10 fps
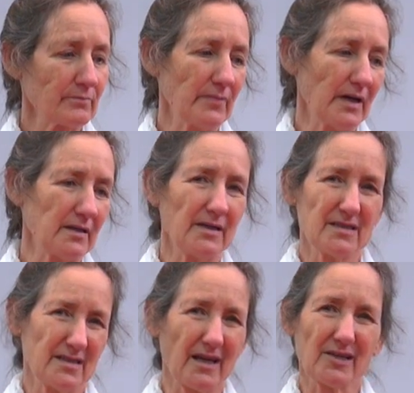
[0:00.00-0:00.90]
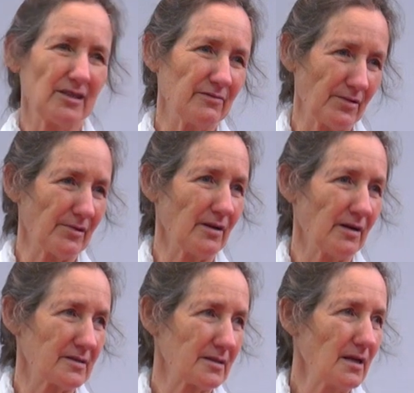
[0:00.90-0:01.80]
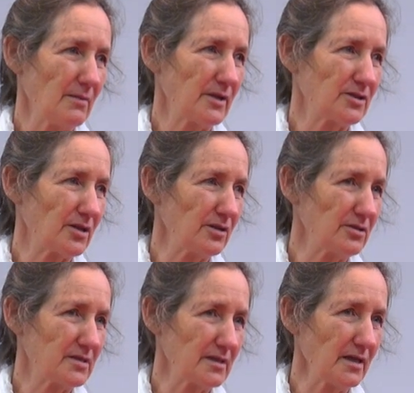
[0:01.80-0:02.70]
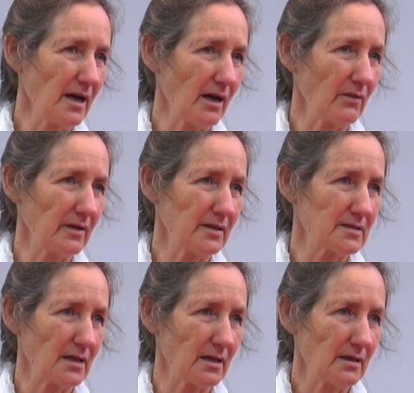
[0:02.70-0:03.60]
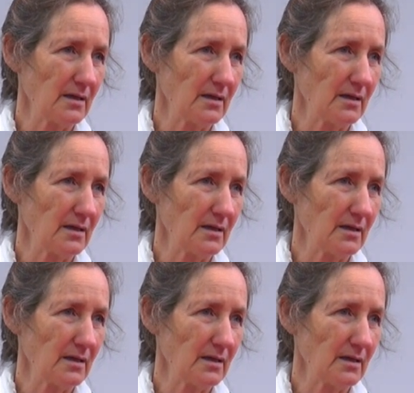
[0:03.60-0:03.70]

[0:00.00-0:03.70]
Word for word: But it is actually very nice. But can you see how it is a